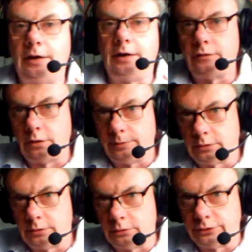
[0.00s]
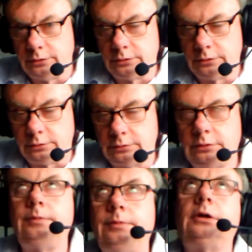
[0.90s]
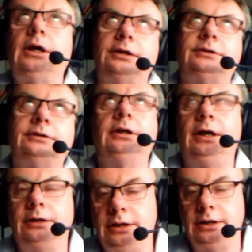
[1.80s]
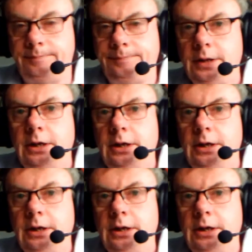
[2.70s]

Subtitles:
F uppercase N name.